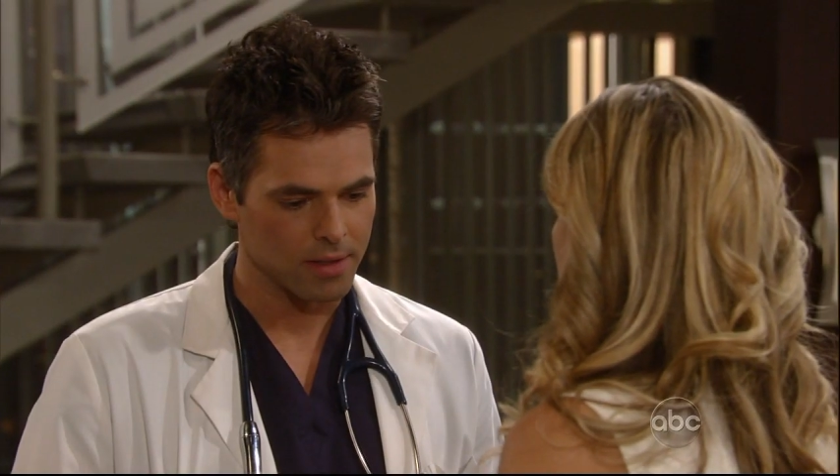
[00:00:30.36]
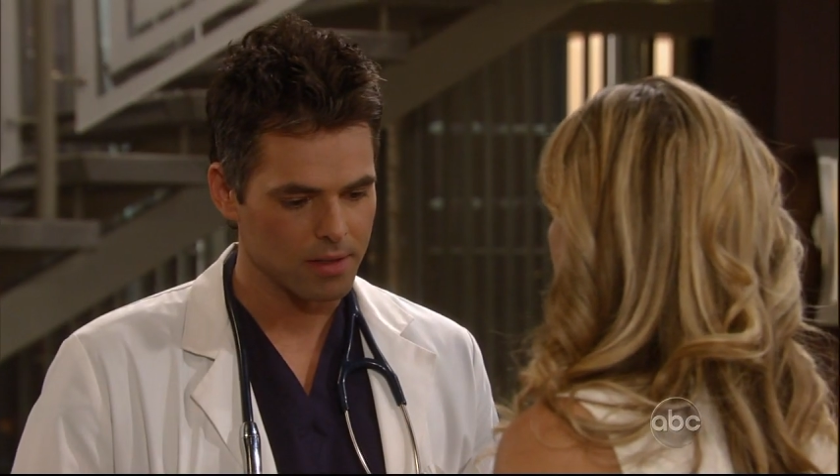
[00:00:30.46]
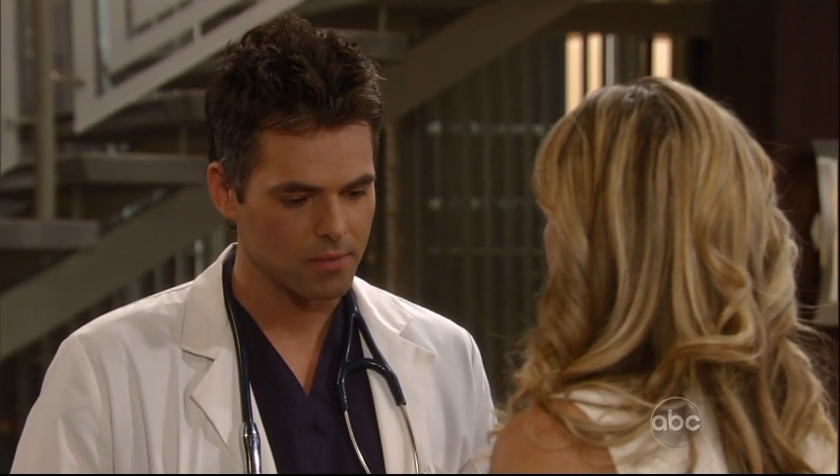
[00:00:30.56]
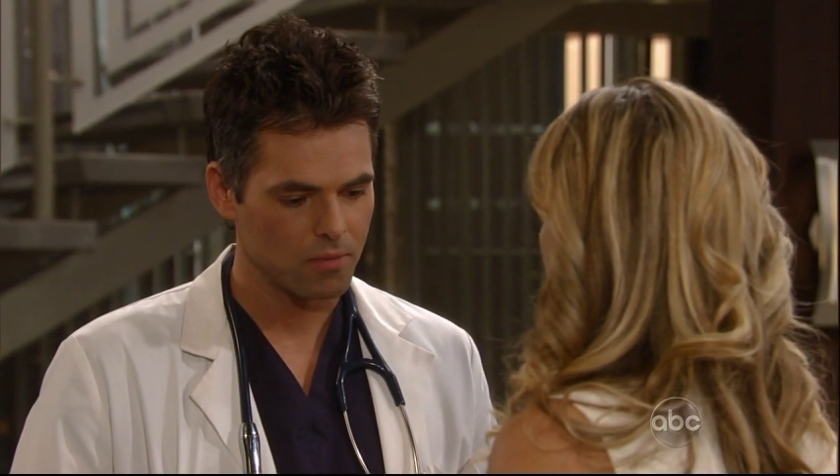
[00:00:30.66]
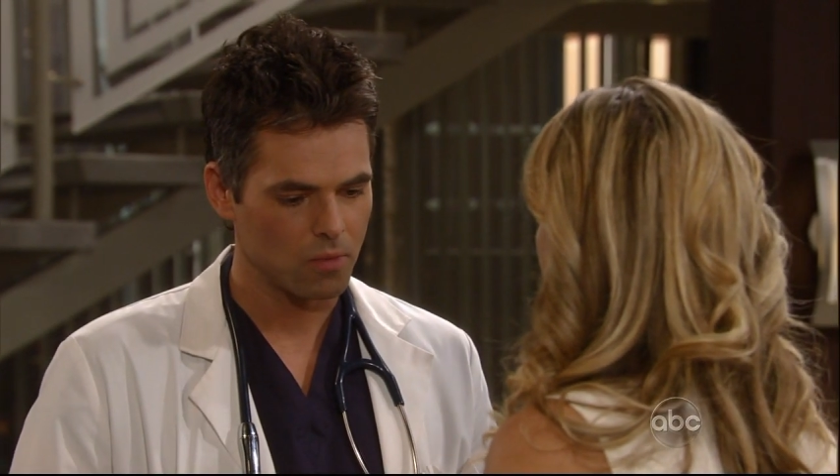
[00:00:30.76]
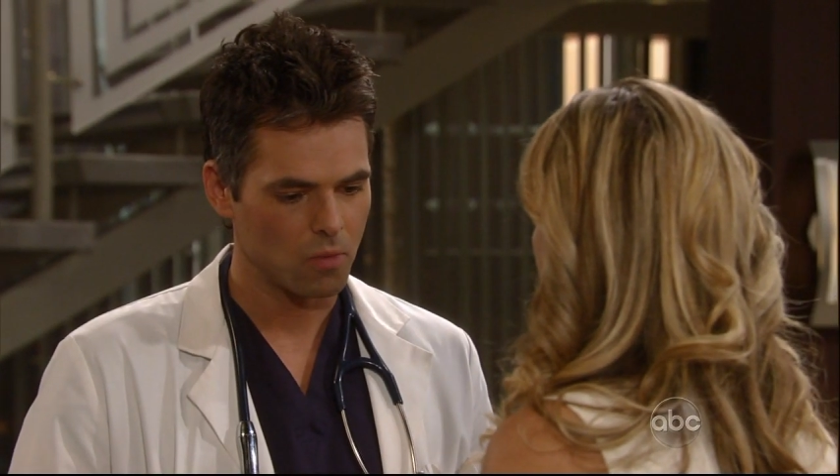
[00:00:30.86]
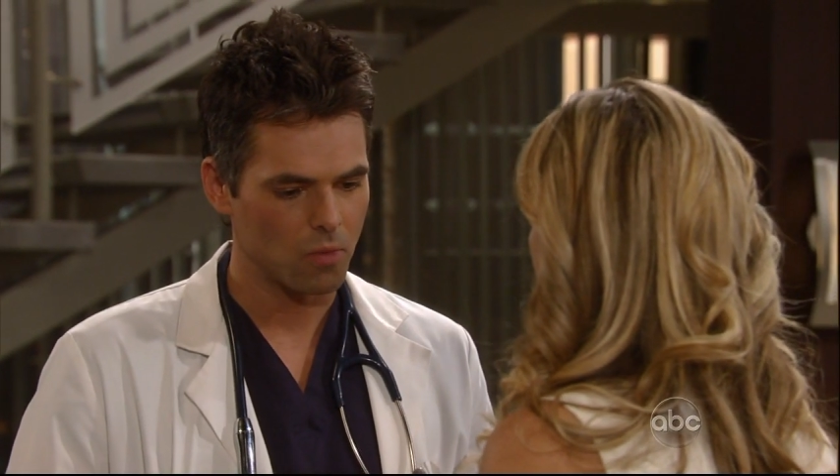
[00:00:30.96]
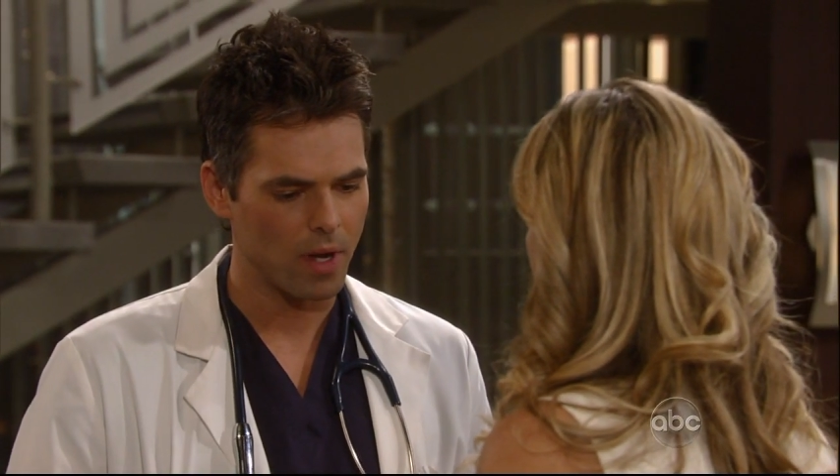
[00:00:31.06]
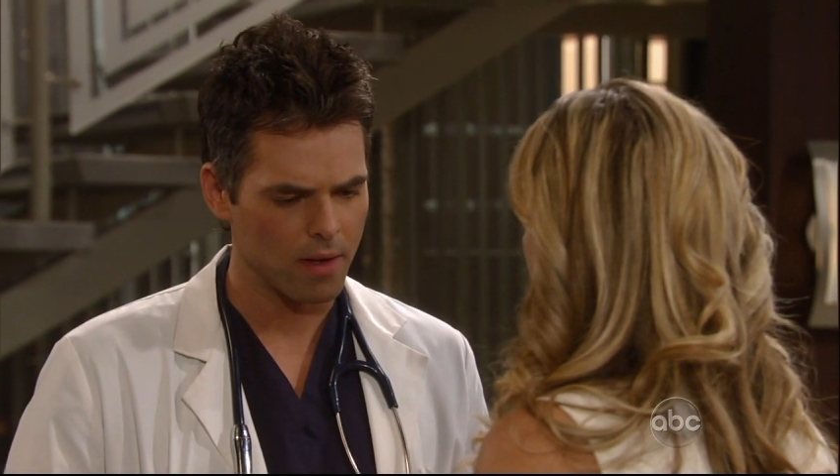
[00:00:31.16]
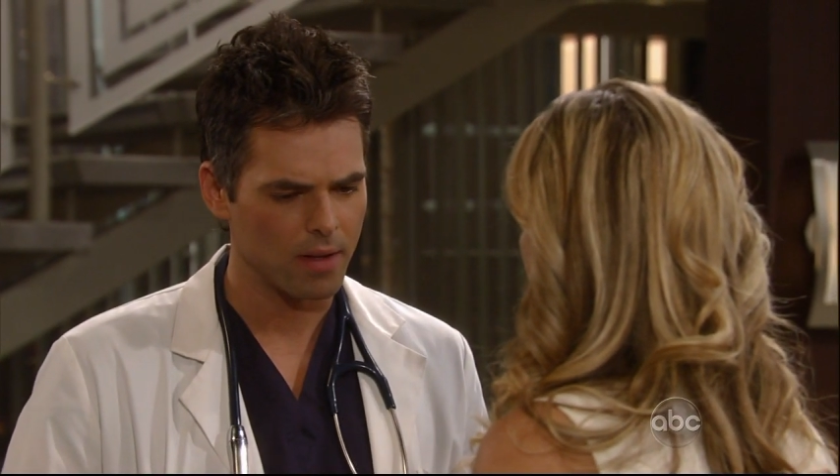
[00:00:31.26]
As
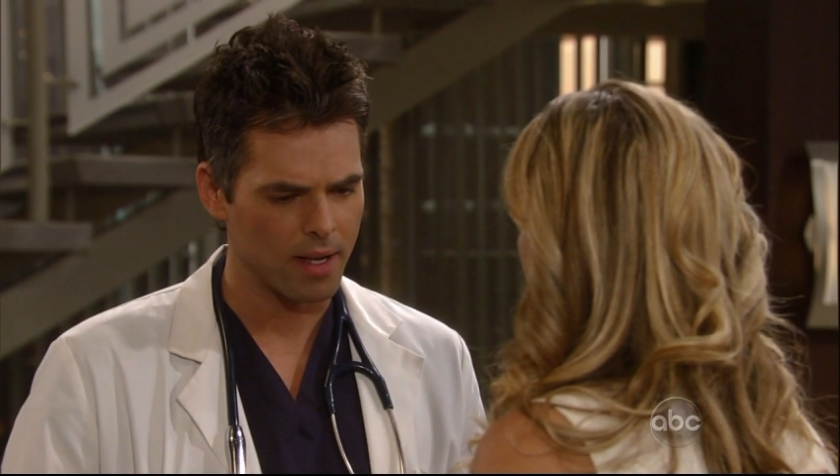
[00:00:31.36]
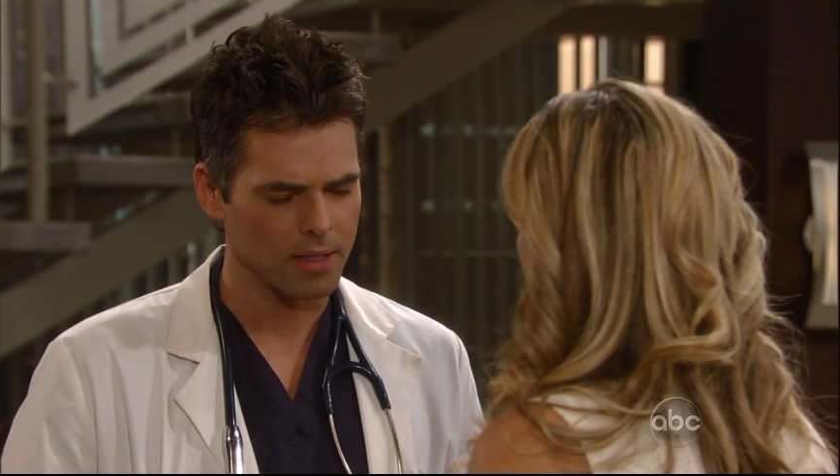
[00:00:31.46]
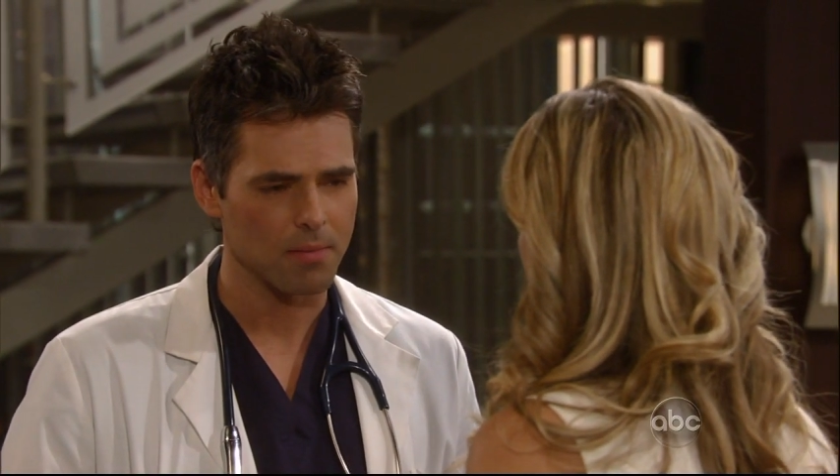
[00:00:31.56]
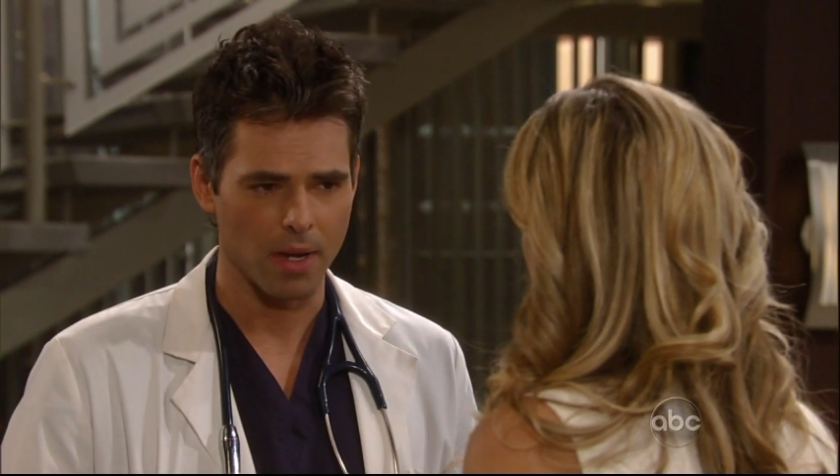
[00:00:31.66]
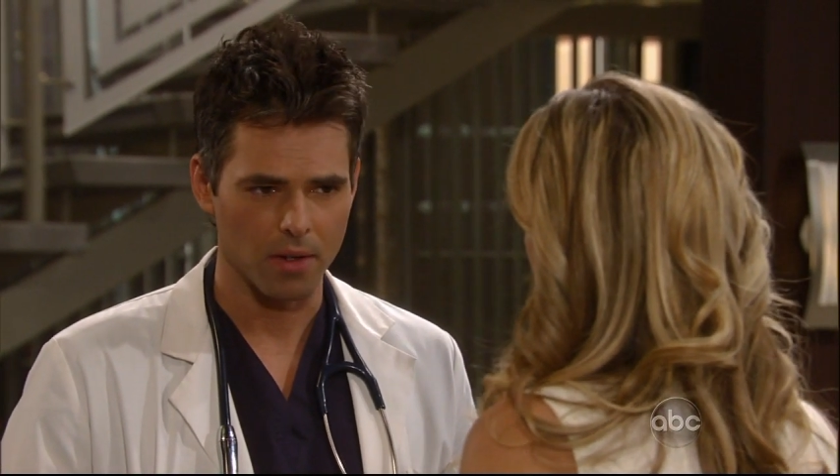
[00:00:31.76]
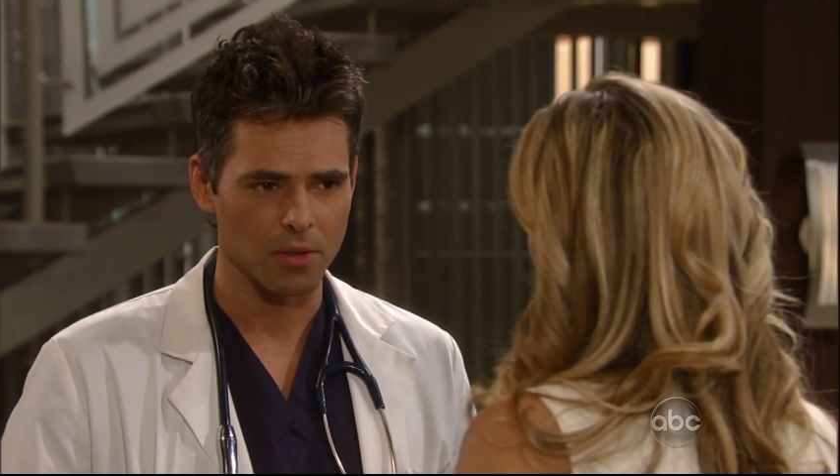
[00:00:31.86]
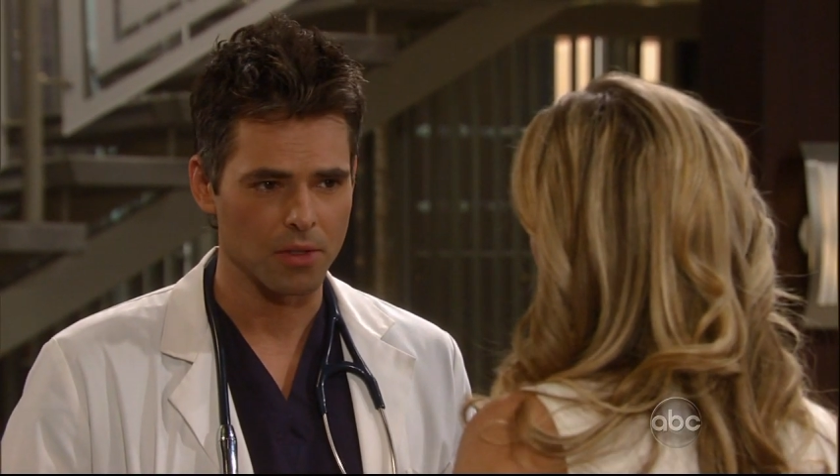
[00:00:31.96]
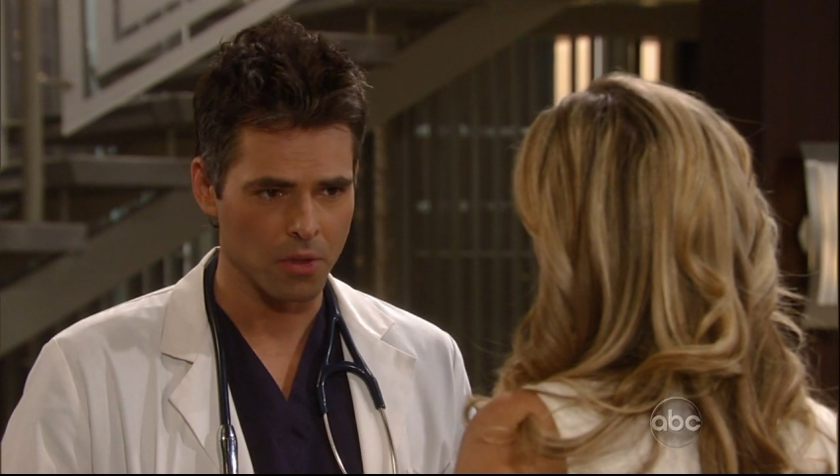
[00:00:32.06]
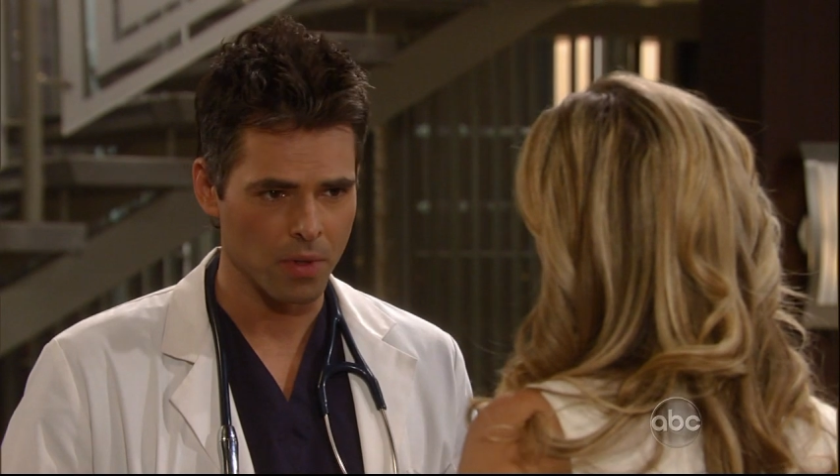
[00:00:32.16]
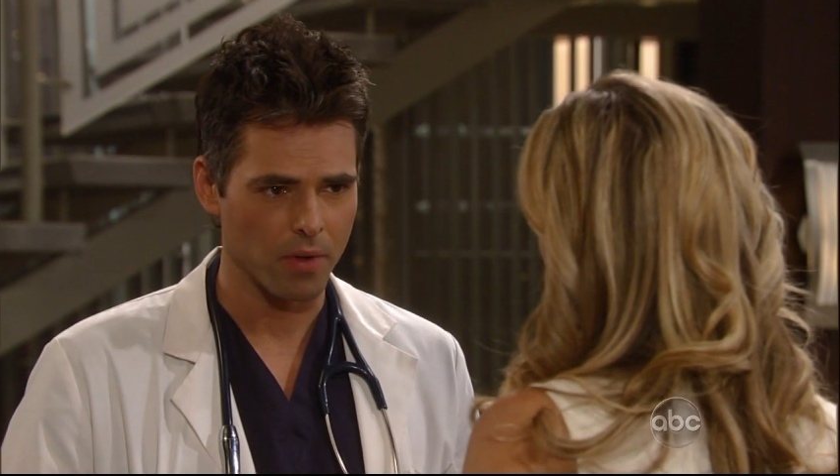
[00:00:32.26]
well as Michael's
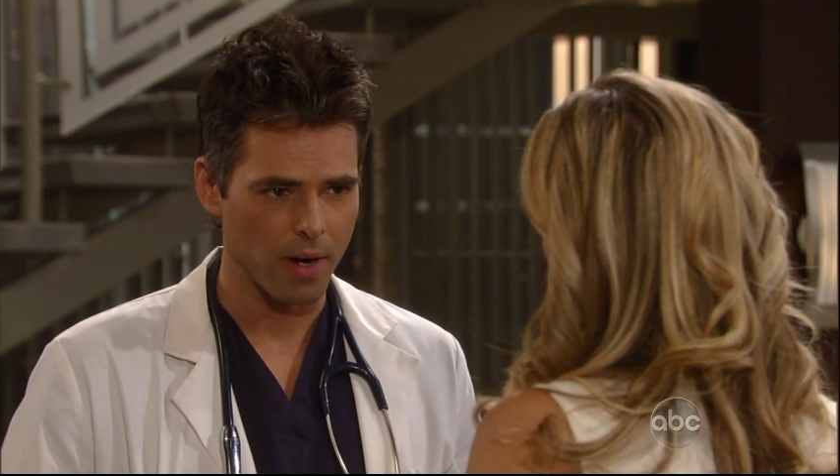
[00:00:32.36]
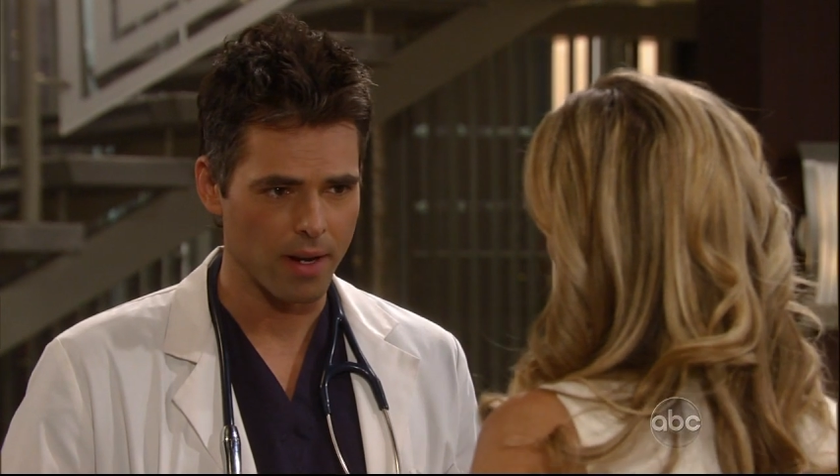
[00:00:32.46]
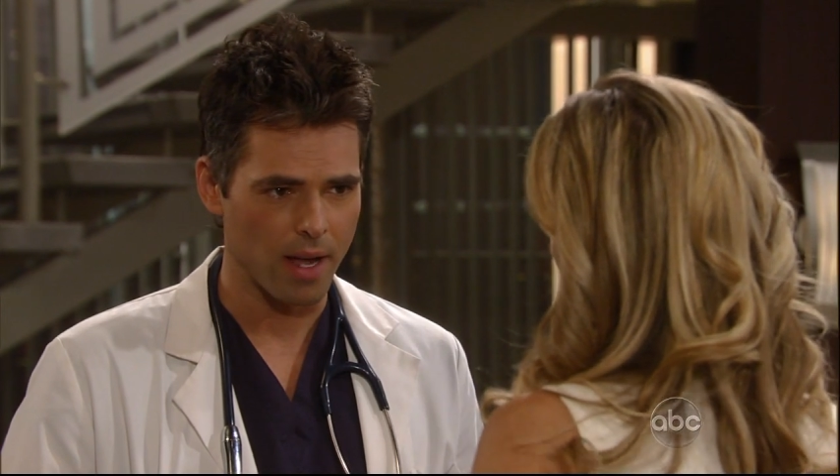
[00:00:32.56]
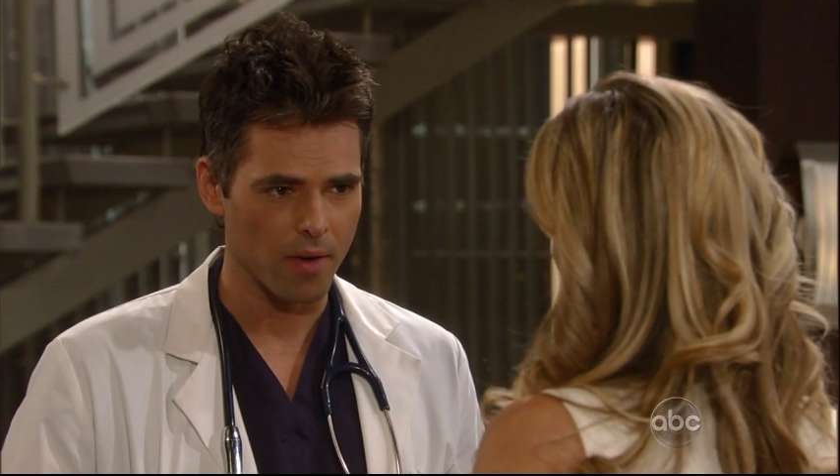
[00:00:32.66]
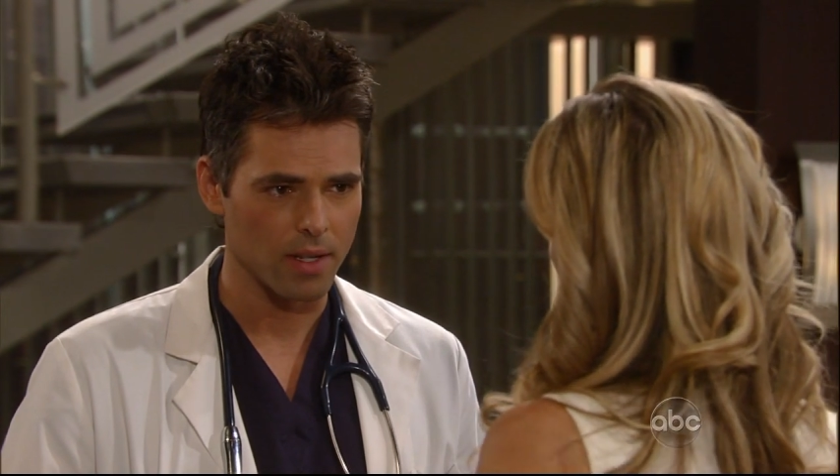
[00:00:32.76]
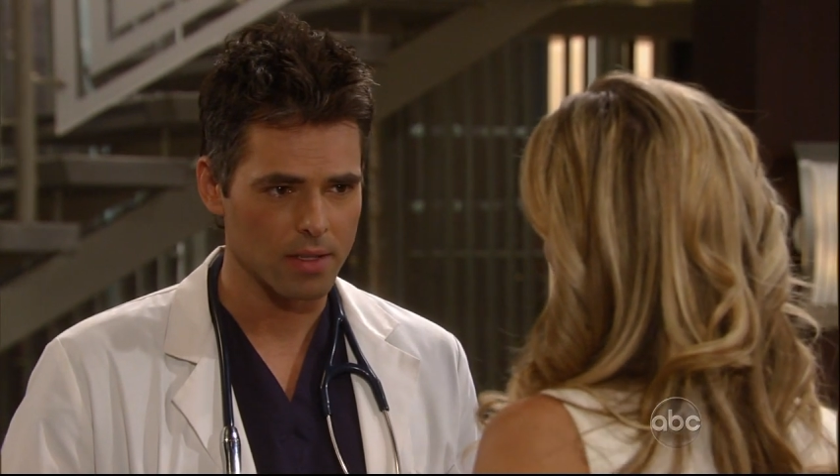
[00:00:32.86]
doing right now,